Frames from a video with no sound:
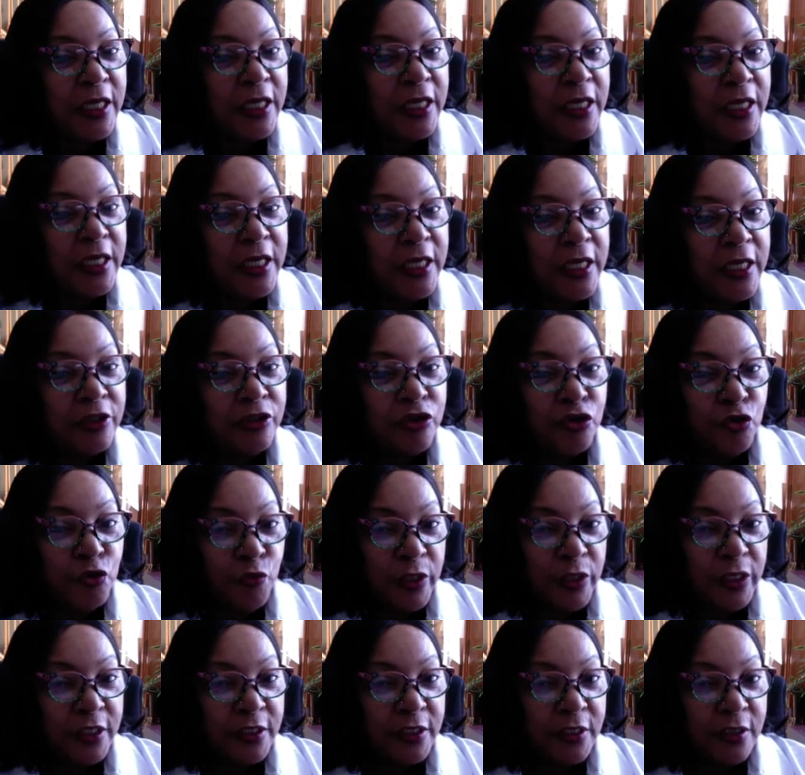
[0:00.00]
in 2
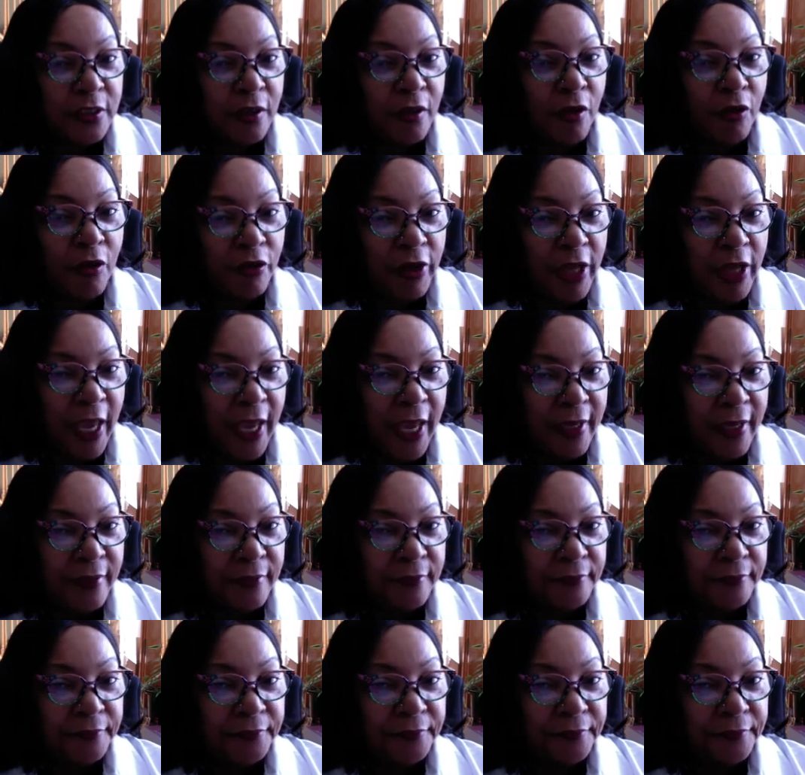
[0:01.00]
weeks.
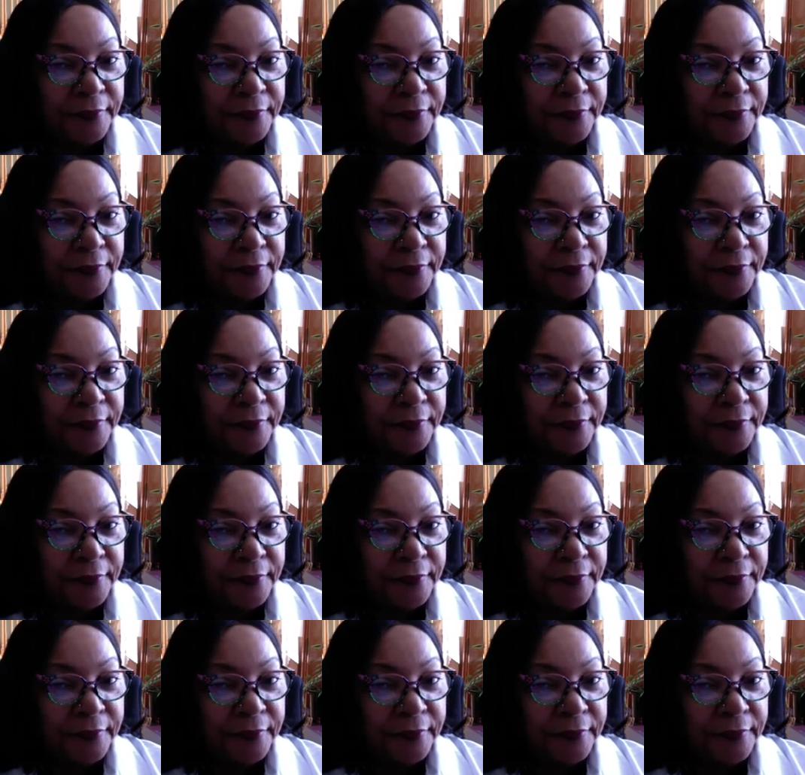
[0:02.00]
Okay?